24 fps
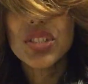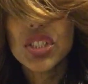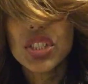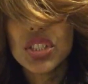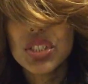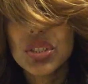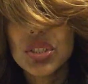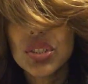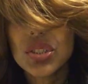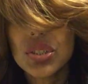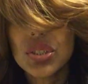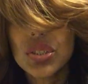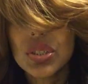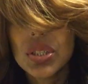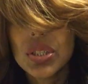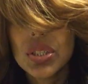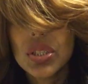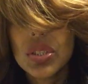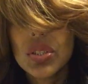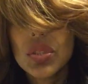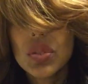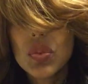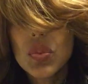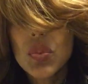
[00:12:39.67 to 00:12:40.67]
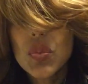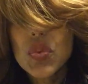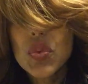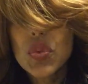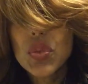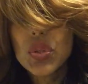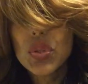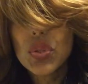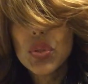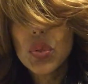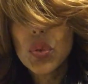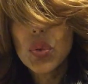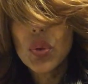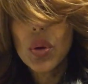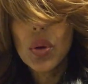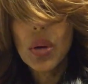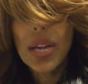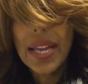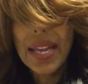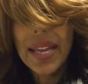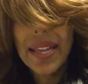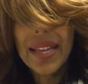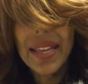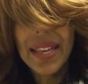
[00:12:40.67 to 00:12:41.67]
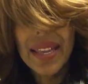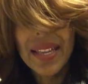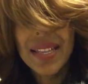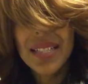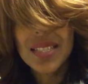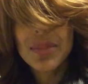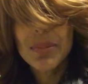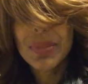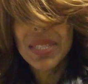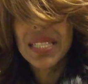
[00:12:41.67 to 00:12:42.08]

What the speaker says: just, you know, held